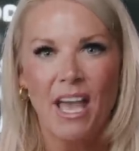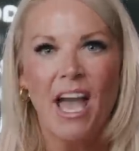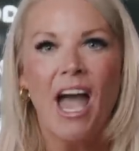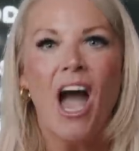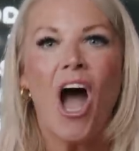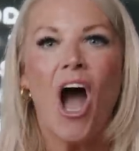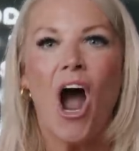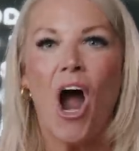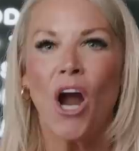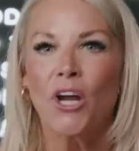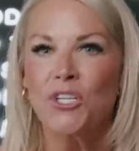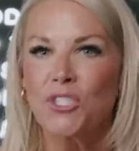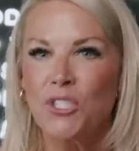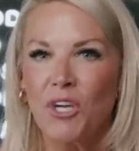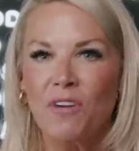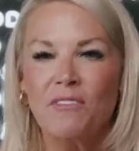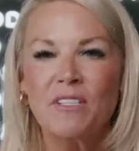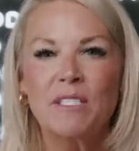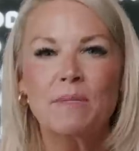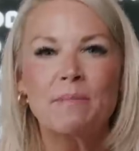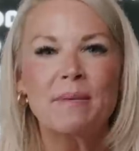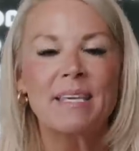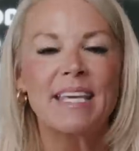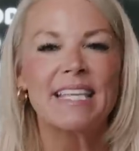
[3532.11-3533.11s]
Our service
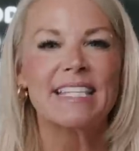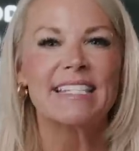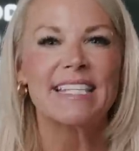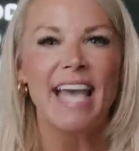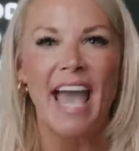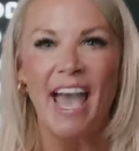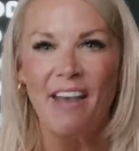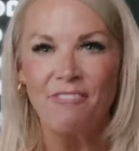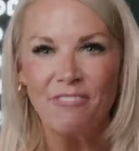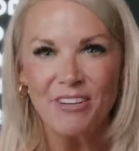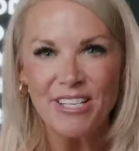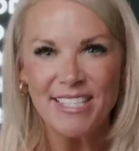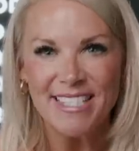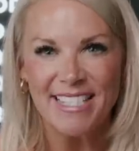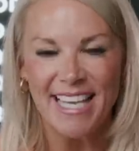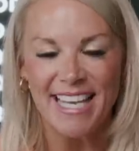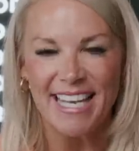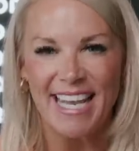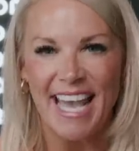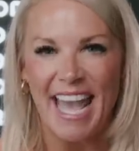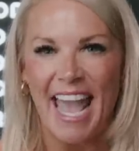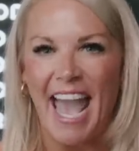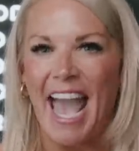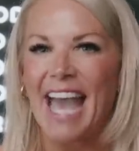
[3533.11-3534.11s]
begins every
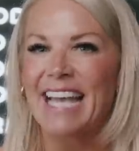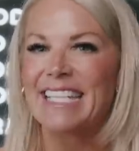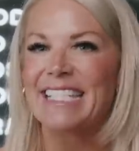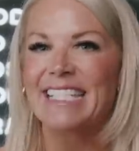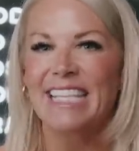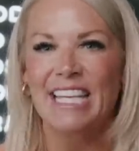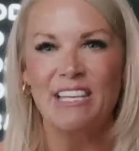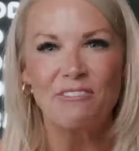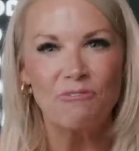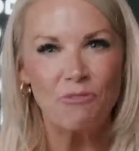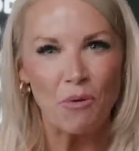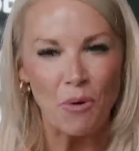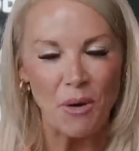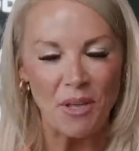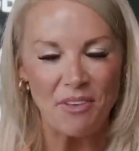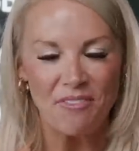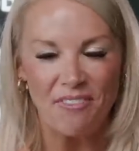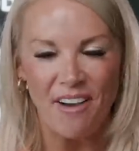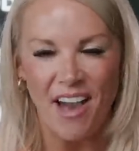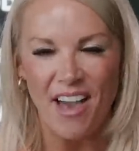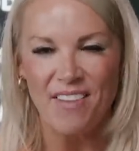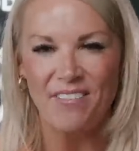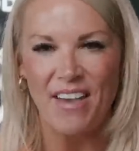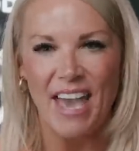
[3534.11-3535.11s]
Sunday at
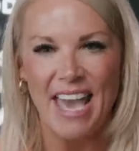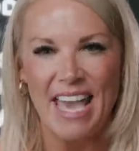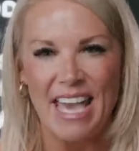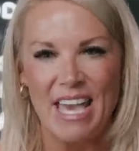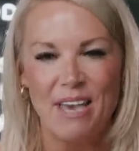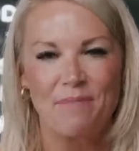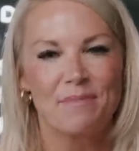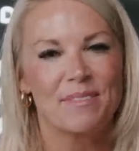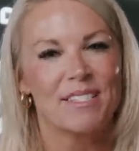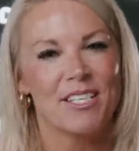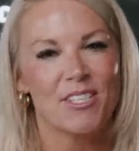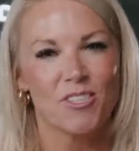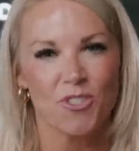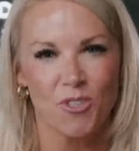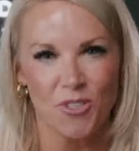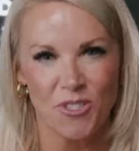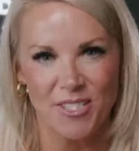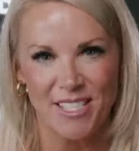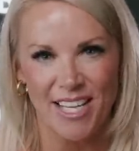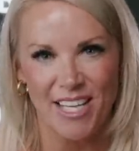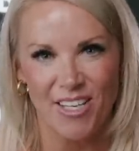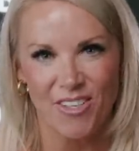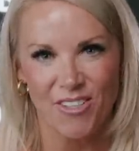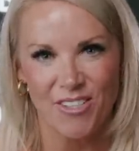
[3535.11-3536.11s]
10:45 a.m. Central
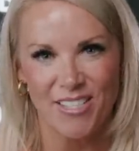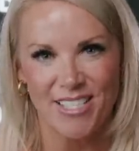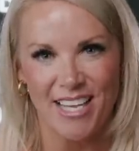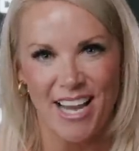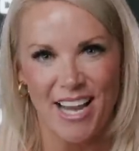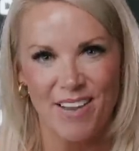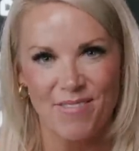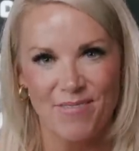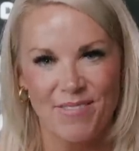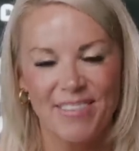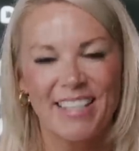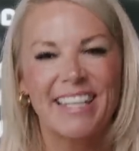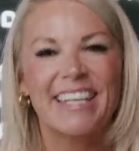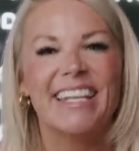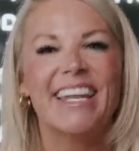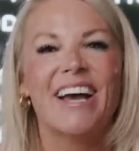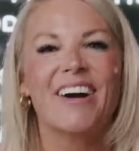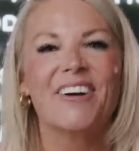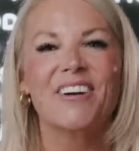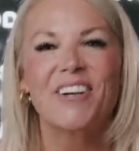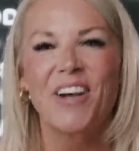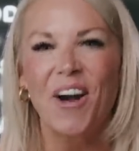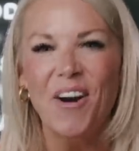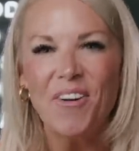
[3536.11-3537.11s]
Standard Time. Now
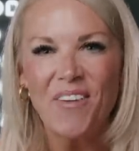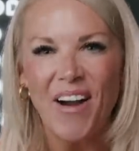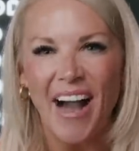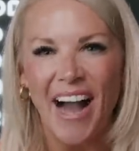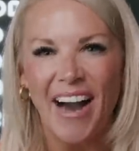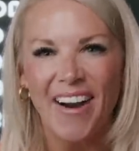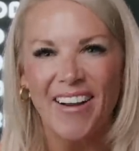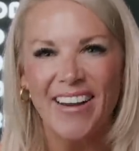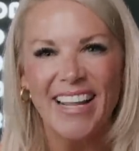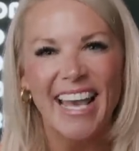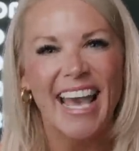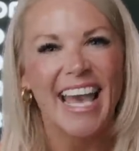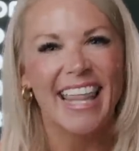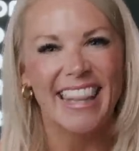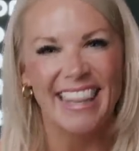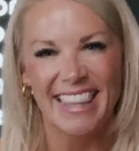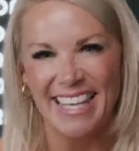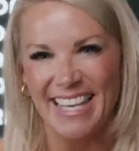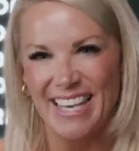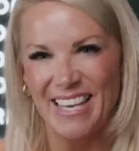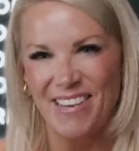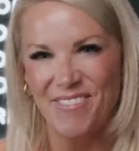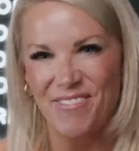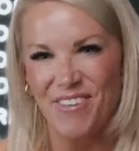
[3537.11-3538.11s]
go out and
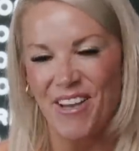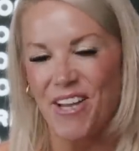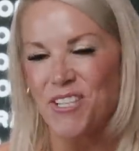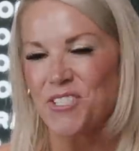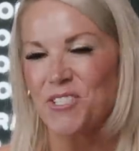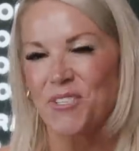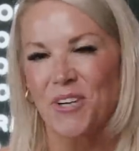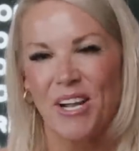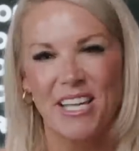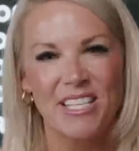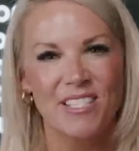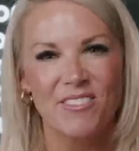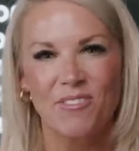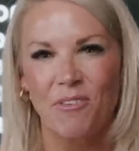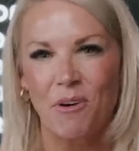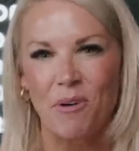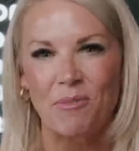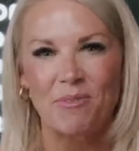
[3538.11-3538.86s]
live a transformed